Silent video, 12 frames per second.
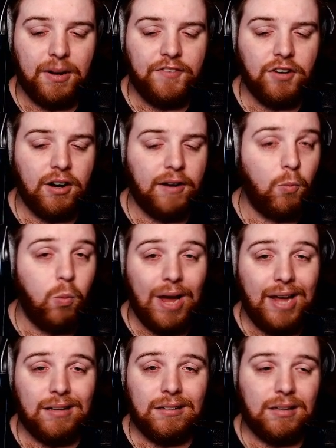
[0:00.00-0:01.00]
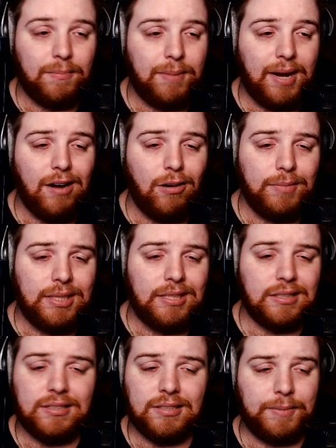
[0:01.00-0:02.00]
But if you're a whale, by all
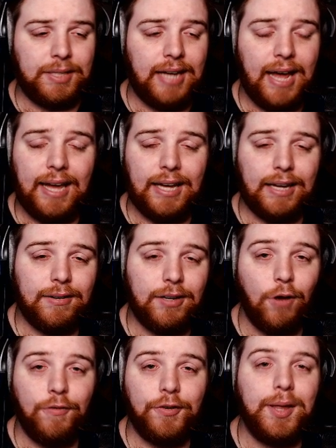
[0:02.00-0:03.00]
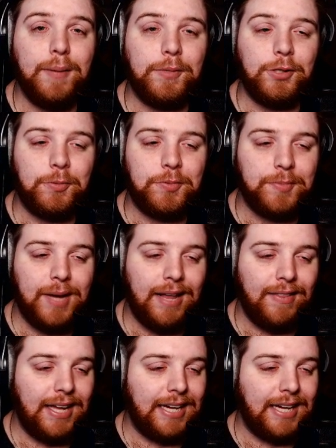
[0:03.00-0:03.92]
means, I mean, hey, go for them dupes, man.